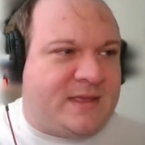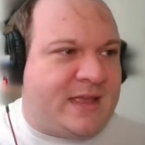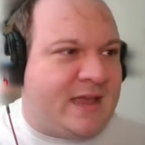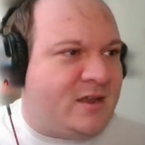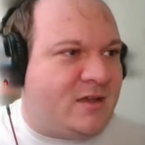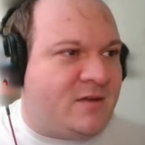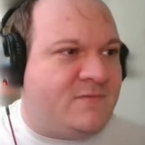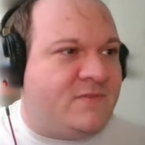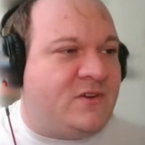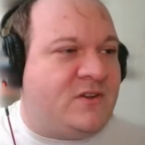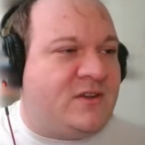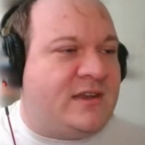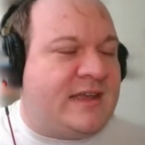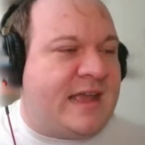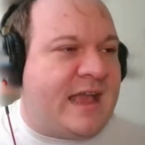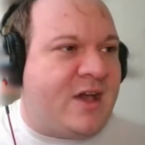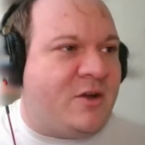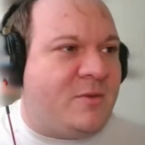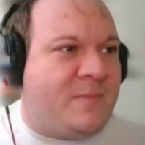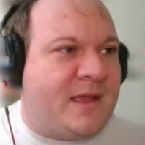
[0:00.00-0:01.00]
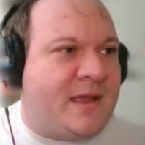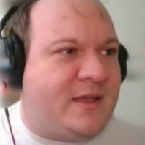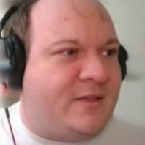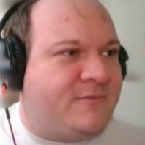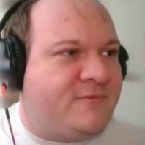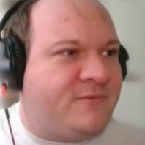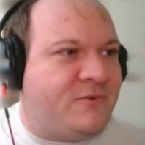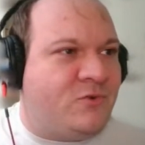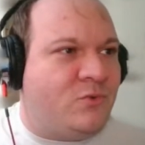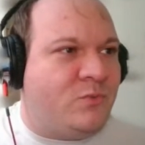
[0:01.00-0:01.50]
we head over to the Outer
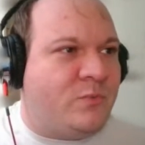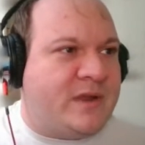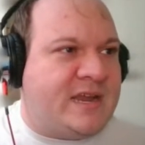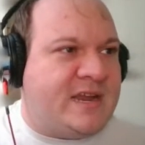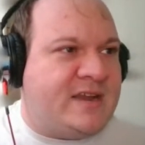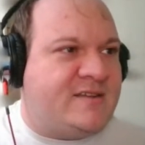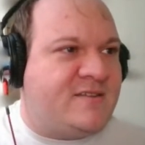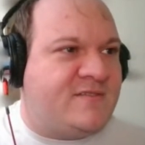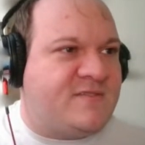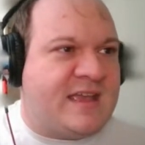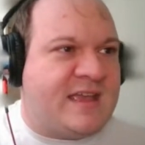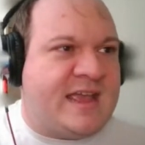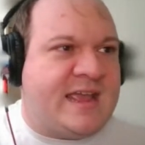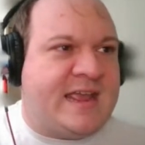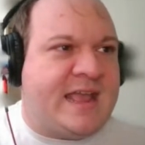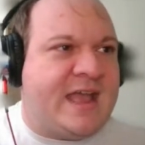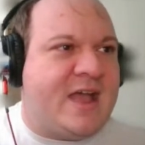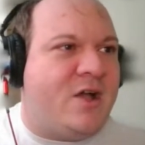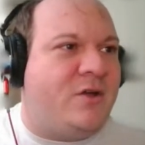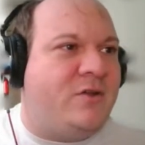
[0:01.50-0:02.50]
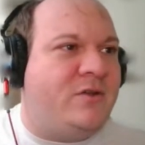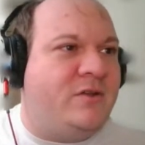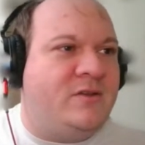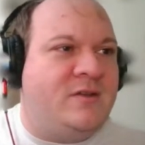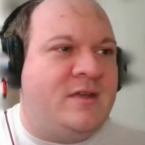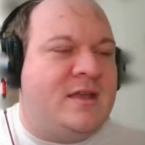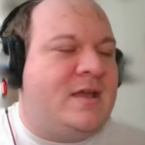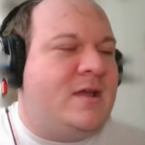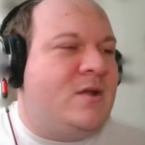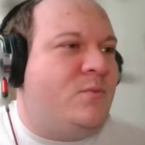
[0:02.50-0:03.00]
Banks for a week just to hang out
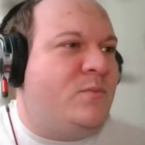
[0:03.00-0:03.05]
and